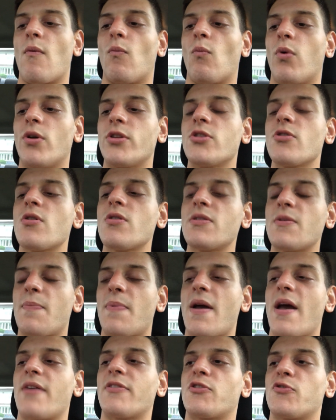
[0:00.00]
When you're on the
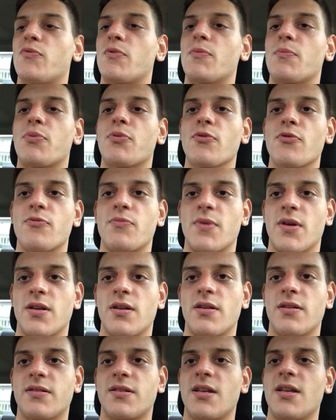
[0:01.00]
path of improvement,
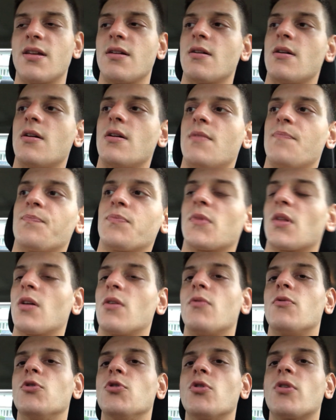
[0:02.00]
see,
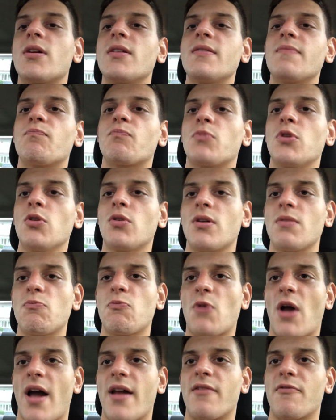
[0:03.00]
you can
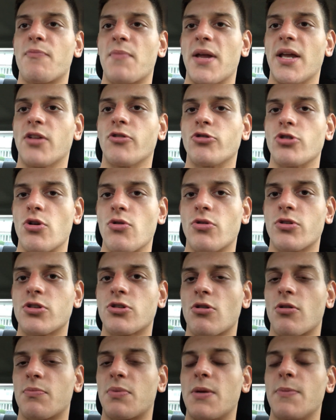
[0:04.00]
kind of make
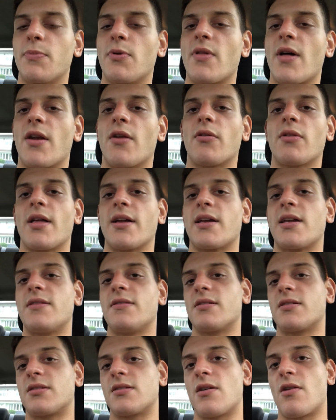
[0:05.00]
jokes on people that are in
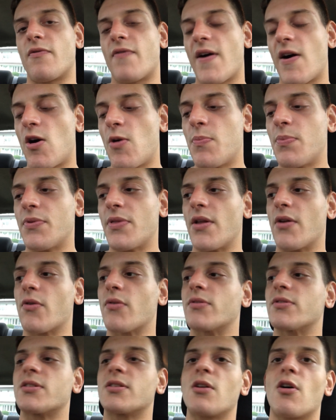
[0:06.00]
the self-help, that
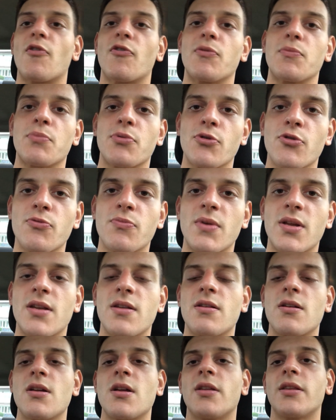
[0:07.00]
are in
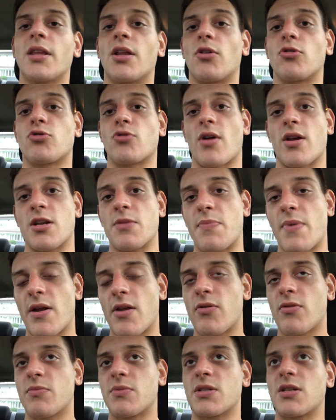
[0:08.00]
self-improvement, that are trying to
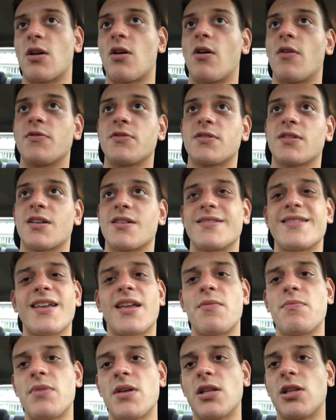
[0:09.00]
better themselves, because they
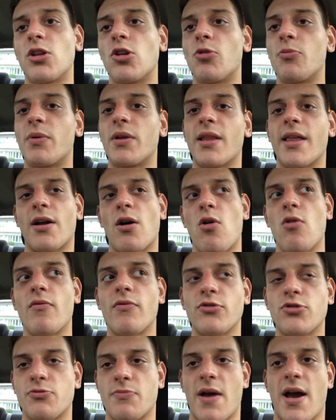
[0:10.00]
can be a little bit
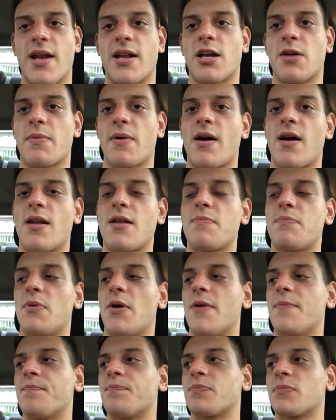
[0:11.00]
over dramatic about it.
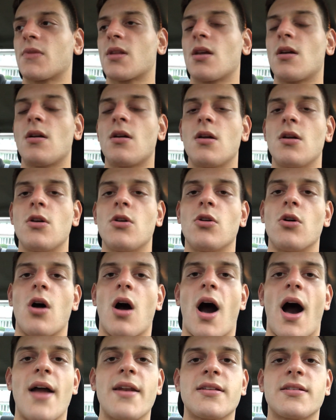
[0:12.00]
But
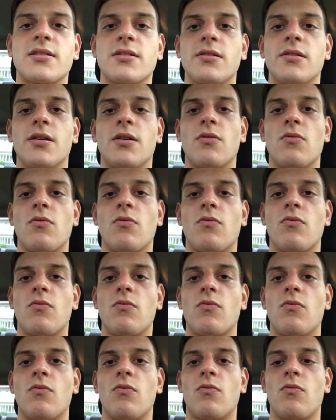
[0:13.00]
honestly,
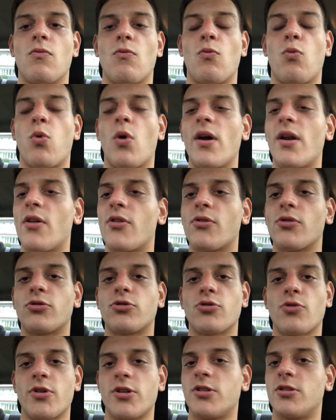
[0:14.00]
what other
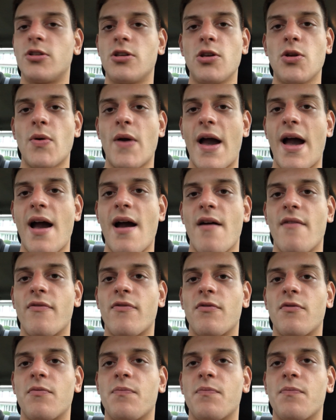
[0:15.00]
choice do you have?